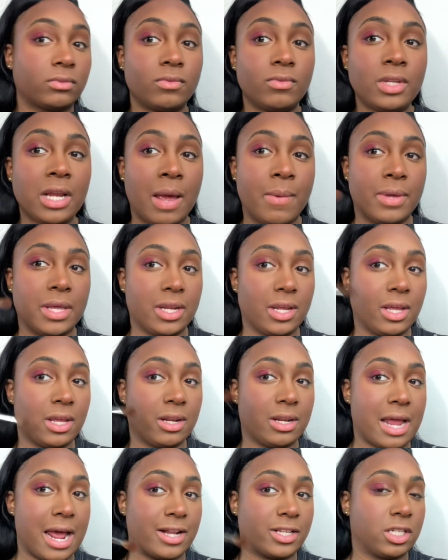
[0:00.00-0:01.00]
I mean,
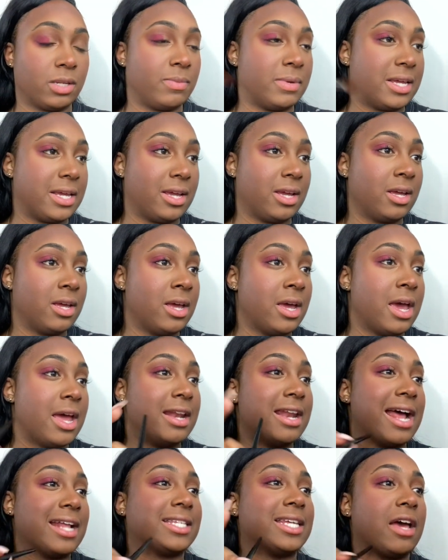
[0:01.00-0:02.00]
not to
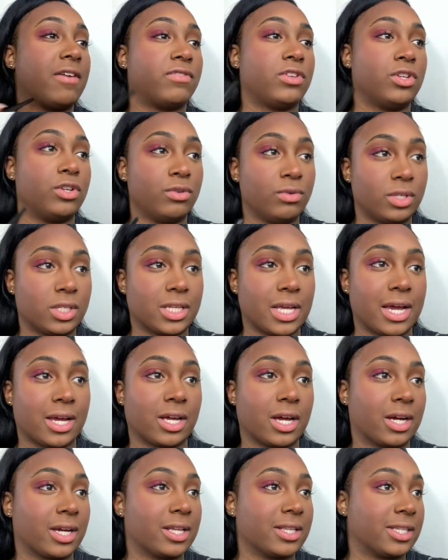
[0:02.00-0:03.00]
have used like
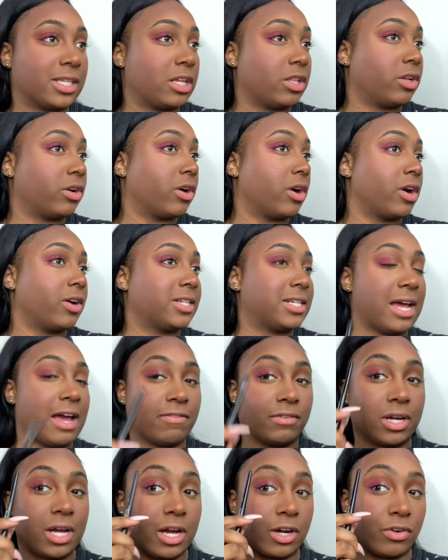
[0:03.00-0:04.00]
a concealer or to have
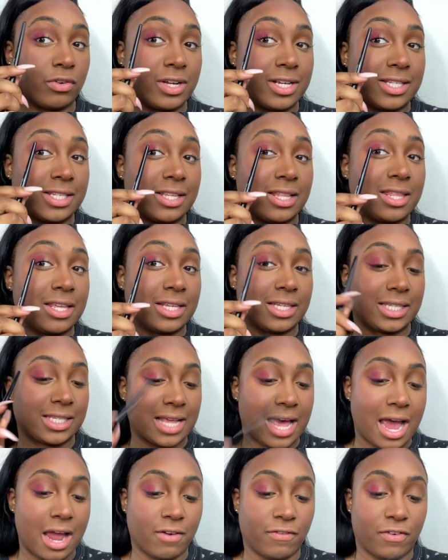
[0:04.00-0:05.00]
cut crease this
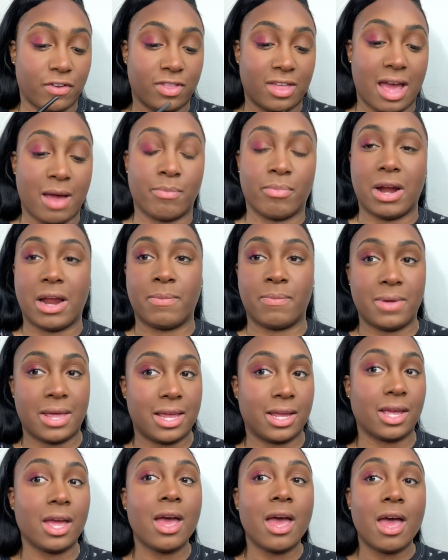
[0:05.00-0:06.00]
side for that bright
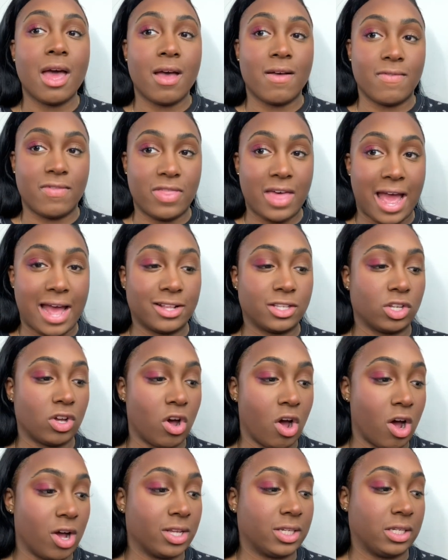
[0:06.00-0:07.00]
pink, that's
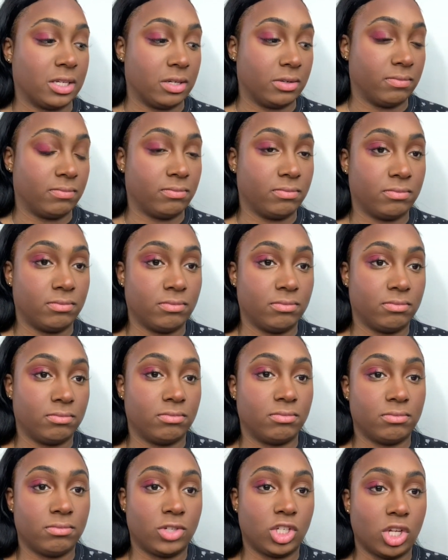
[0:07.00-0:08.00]
awesome.
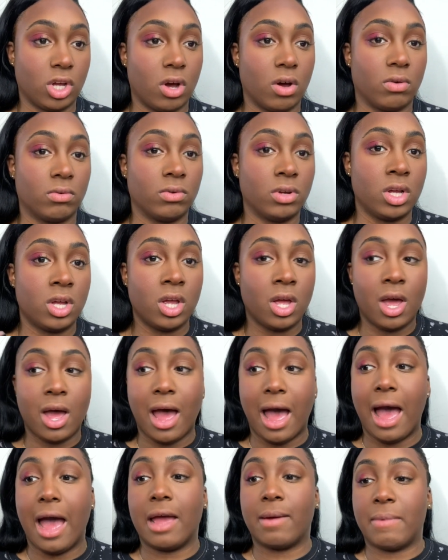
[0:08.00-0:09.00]
So
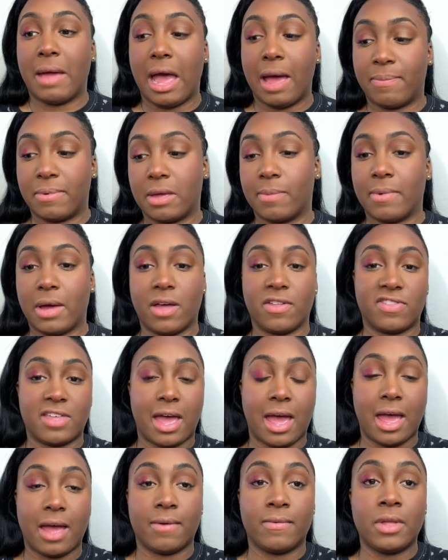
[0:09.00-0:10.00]
I'm happy about
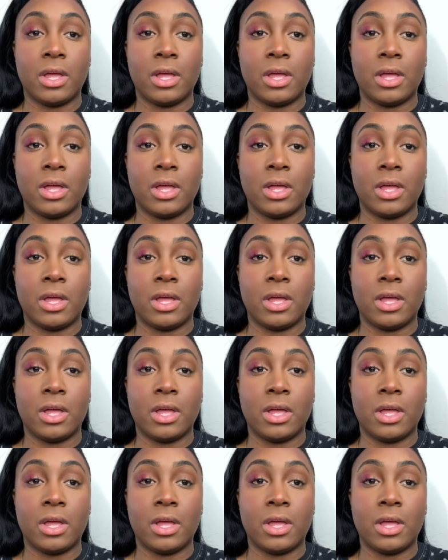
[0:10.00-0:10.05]
that.